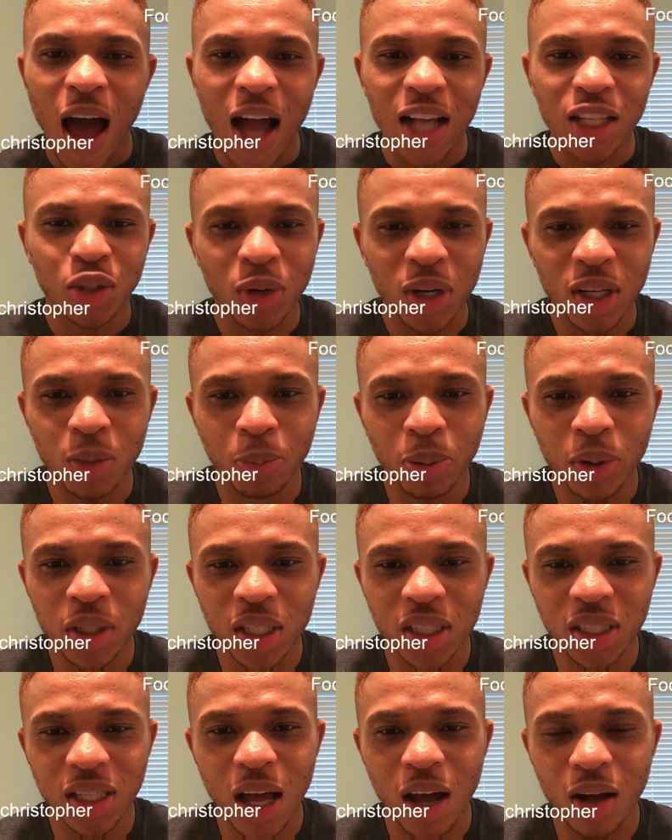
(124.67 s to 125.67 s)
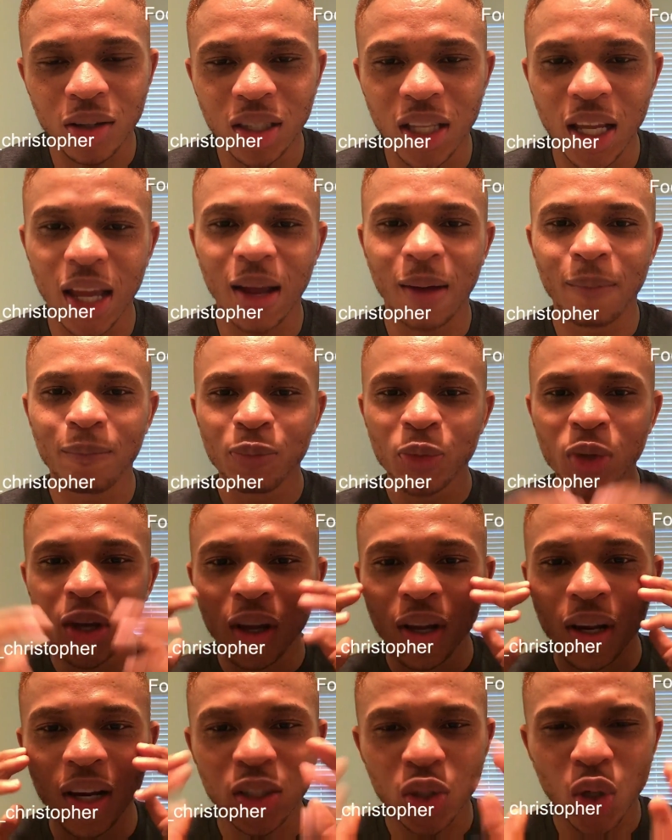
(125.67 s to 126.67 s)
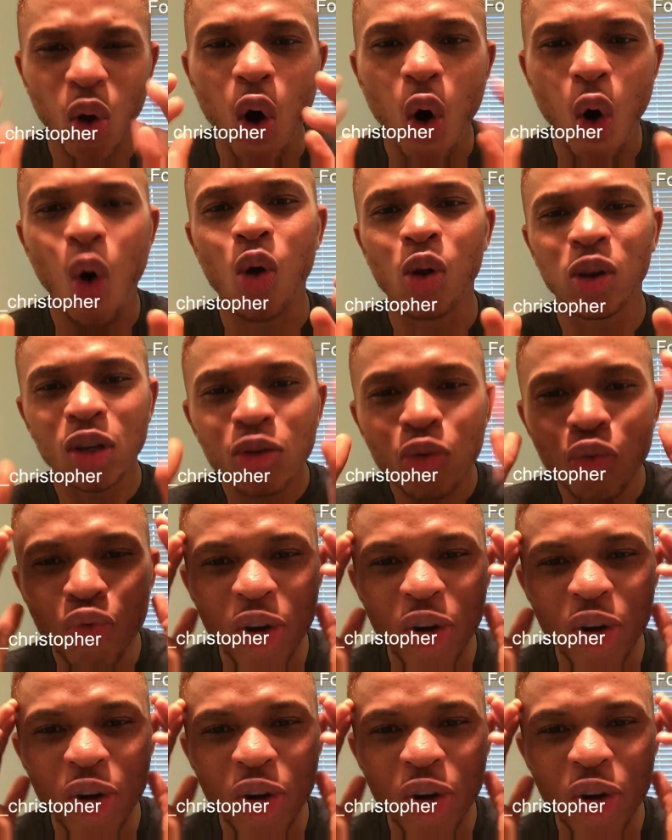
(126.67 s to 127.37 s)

I just wanted to put this out there. Let's all